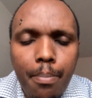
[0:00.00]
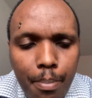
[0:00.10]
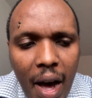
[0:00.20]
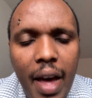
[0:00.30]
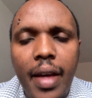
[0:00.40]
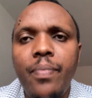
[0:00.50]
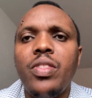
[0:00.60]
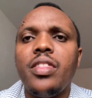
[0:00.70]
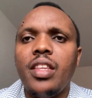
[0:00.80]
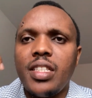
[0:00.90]
by
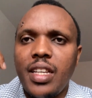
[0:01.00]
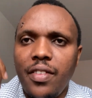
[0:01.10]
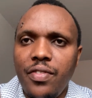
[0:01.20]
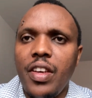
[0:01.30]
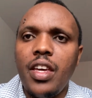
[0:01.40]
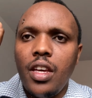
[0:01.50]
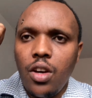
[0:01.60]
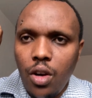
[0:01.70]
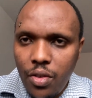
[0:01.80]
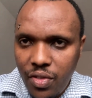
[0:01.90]
the survey
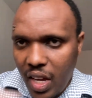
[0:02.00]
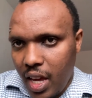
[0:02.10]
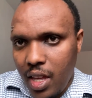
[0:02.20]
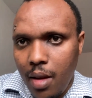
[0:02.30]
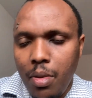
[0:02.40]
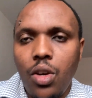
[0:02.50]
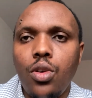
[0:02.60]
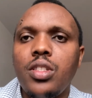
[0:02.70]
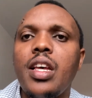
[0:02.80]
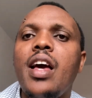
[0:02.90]
of Kenya,
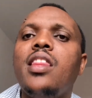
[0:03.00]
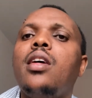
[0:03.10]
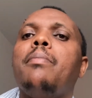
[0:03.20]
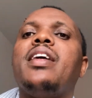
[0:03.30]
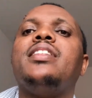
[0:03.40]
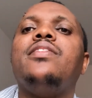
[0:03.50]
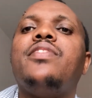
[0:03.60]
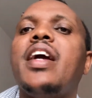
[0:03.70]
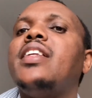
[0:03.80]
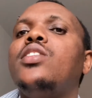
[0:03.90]
because they might
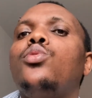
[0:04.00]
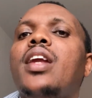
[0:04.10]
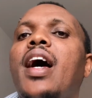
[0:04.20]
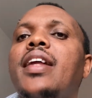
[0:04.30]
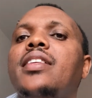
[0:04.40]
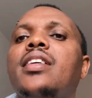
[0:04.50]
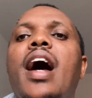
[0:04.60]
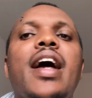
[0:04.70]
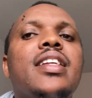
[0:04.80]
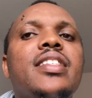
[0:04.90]
divide you land
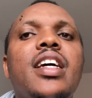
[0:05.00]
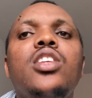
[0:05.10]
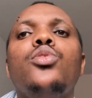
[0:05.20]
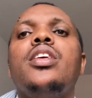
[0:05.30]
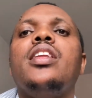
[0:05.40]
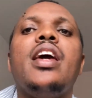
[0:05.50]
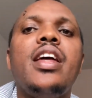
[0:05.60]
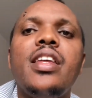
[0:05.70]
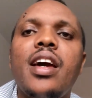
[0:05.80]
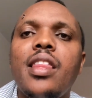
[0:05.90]
and sell it in
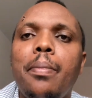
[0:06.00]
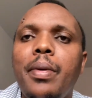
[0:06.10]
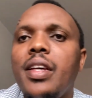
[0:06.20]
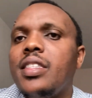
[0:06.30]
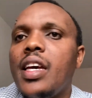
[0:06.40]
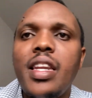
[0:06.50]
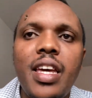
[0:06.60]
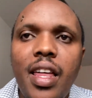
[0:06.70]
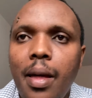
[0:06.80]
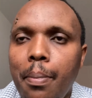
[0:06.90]
any other place, any
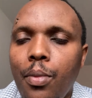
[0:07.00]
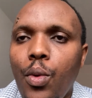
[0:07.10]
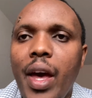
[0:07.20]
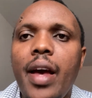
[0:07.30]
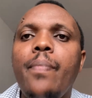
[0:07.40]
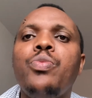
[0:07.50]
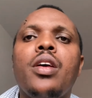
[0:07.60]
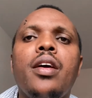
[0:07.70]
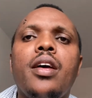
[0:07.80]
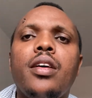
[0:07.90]
other where.
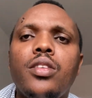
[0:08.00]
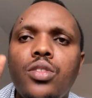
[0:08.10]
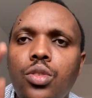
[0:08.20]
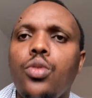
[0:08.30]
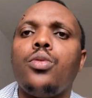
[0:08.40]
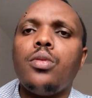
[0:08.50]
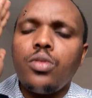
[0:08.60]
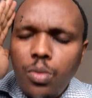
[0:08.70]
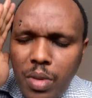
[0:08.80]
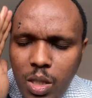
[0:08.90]
So
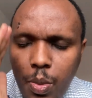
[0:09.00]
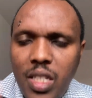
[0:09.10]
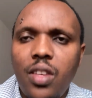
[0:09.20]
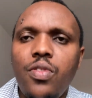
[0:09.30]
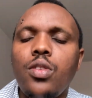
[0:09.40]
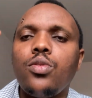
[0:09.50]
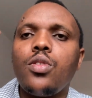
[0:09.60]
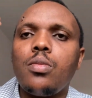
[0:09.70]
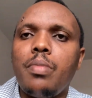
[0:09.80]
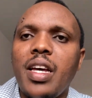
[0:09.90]
to be specific, do
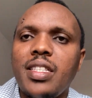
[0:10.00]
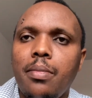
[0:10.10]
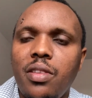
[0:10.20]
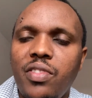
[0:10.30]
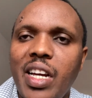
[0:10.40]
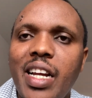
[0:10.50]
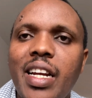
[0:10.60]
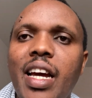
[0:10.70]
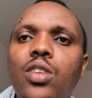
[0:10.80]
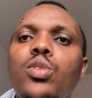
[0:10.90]
not buy subdivided
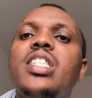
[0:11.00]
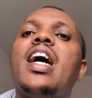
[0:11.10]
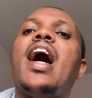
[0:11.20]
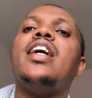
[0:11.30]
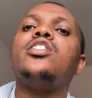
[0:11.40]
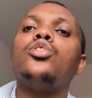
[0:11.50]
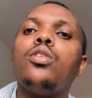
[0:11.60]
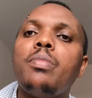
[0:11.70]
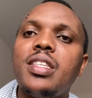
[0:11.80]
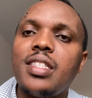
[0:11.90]
land which has
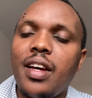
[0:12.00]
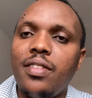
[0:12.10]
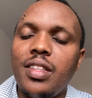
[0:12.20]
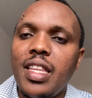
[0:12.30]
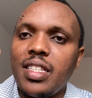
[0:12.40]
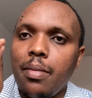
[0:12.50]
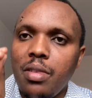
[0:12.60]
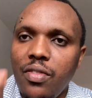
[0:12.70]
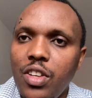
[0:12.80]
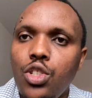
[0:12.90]
not been the
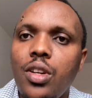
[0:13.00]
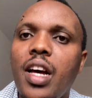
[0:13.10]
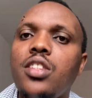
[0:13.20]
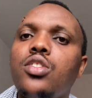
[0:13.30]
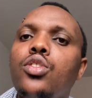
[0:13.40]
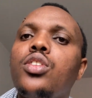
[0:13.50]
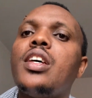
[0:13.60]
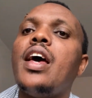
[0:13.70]
subdivision has not